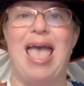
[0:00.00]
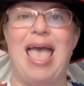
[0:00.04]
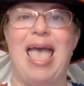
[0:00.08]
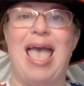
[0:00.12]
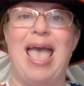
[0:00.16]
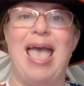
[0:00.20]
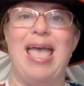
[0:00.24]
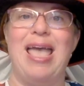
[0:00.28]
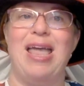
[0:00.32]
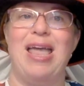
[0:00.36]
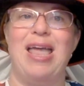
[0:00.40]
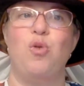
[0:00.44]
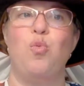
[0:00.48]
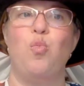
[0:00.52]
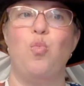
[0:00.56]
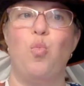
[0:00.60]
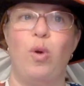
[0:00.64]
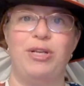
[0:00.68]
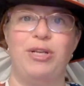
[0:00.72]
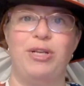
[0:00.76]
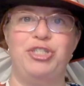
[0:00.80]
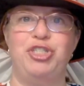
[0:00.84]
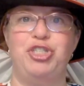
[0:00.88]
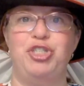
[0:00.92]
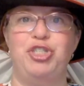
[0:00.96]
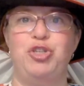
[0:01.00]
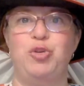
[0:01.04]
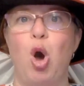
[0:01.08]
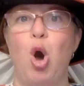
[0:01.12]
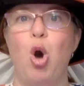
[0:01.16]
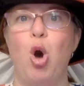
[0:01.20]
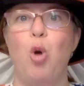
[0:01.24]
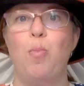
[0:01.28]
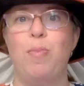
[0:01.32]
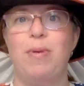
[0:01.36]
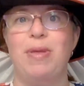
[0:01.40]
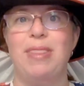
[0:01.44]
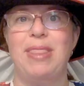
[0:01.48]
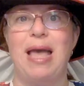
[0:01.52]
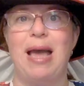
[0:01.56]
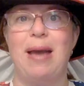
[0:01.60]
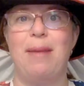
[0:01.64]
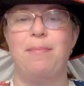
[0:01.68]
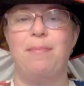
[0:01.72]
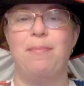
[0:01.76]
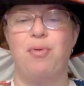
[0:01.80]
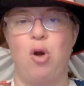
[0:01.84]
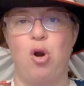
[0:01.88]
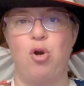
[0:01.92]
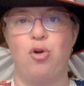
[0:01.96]
And once you open
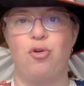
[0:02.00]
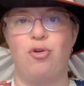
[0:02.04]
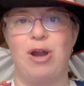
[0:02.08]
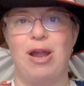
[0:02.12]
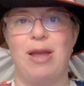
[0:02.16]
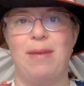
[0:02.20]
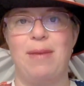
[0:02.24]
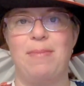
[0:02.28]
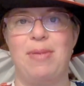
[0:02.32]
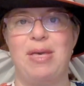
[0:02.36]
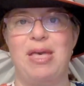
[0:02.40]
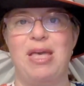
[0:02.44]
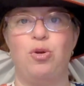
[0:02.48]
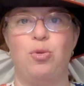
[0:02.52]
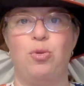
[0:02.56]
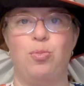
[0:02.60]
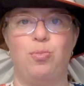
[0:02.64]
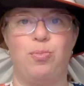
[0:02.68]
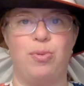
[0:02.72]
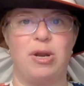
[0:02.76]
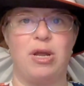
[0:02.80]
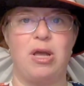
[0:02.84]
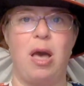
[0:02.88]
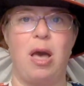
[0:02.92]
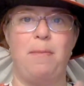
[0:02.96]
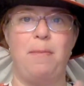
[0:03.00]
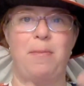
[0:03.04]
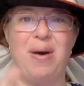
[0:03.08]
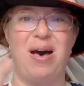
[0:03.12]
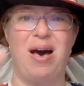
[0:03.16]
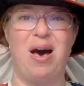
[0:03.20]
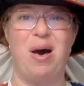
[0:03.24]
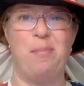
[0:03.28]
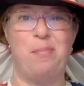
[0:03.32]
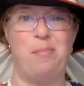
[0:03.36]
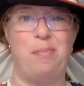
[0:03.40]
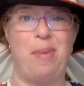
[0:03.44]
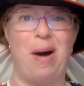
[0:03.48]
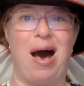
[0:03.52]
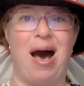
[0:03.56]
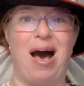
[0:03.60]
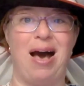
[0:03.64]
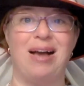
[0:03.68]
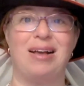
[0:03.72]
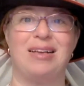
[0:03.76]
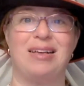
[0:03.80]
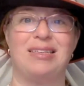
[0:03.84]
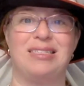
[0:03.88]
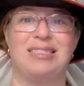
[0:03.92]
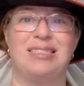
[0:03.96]
that program, it'll bring up a
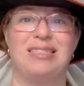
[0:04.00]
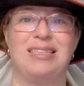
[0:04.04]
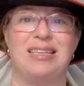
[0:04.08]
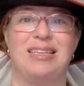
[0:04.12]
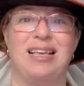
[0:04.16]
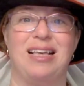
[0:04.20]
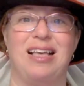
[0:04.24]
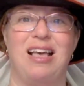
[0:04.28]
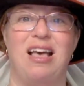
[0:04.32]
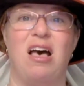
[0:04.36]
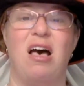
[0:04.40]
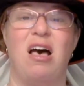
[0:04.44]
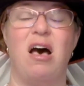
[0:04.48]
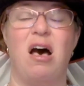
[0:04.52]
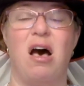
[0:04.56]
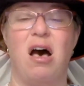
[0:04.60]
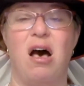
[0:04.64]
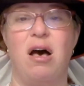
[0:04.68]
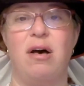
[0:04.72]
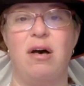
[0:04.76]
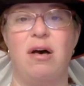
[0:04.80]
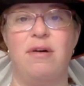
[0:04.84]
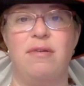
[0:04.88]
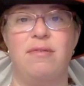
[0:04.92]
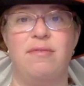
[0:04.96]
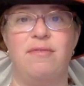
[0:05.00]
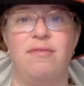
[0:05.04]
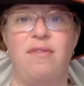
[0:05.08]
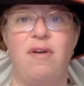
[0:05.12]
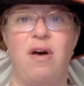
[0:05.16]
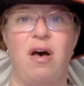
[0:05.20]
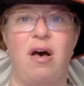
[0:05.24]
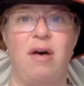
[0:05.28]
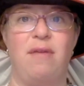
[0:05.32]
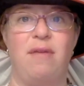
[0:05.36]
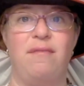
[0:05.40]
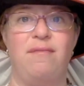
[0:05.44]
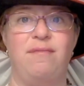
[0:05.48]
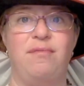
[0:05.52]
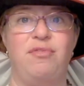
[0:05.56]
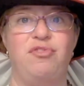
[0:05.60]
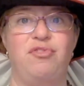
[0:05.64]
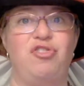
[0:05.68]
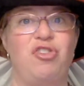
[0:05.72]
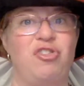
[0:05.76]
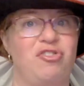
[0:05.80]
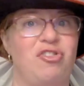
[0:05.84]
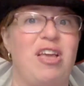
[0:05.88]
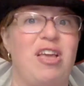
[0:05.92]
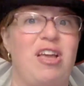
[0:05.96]
box of
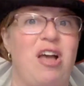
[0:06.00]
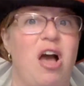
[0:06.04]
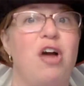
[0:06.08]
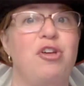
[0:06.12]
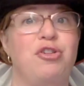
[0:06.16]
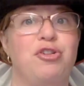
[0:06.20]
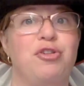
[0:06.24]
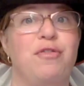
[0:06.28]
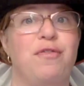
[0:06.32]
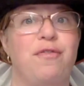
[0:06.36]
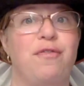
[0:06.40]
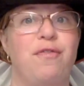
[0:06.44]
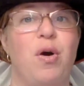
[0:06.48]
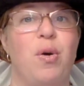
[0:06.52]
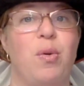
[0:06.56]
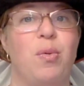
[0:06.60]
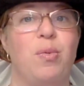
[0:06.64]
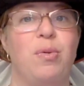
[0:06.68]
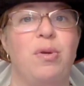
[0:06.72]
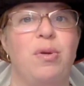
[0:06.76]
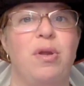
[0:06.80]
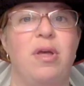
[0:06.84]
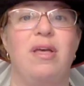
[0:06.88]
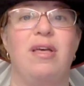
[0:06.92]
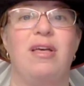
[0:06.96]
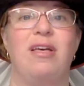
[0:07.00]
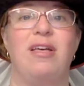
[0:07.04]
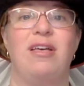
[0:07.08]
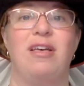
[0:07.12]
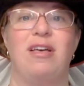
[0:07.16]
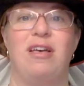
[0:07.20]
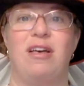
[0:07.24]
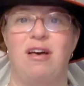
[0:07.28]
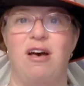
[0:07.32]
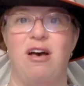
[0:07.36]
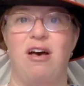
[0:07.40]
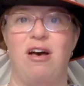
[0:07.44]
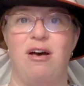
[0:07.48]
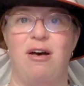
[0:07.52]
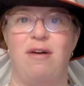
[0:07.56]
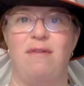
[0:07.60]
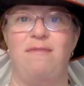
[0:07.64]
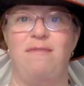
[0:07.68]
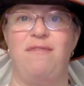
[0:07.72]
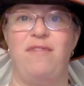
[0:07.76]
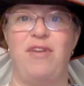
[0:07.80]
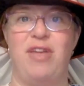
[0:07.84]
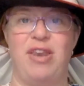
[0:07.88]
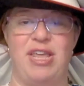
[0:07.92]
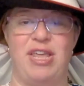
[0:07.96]
just like on your phone,
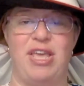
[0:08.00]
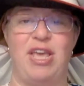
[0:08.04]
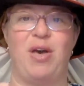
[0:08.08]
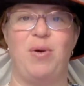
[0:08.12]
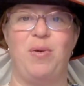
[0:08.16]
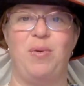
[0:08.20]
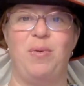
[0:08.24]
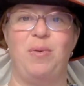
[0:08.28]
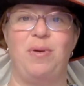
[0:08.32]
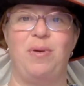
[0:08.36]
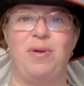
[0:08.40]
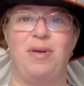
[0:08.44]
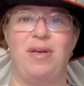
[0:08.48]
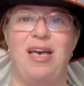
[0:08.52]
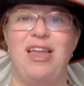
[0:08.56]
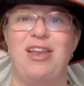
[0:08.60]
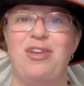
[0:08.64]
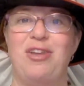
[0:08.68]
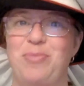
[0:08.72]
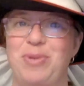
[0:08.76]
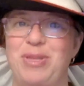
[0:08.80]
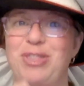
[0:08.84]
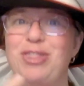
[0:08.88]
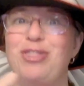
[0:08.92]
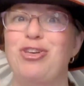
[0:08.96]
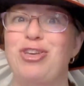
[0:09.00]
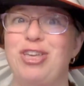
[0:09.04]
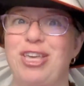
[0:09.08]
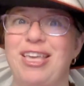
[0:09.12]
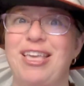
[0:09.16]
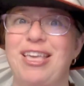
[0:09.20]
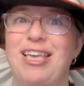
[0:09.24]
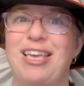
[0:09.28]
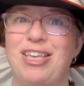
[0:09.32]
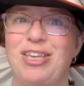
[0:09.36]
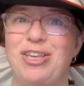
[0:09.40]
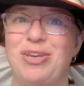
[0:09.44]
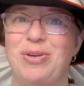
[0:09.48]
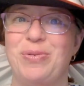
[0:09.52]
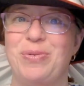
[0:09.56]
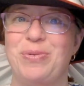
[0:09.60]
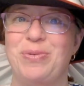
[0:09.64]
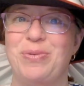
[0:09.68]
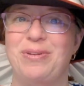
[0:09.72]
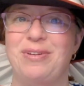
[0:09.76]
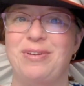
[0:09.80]
video, and it'll be looking at you.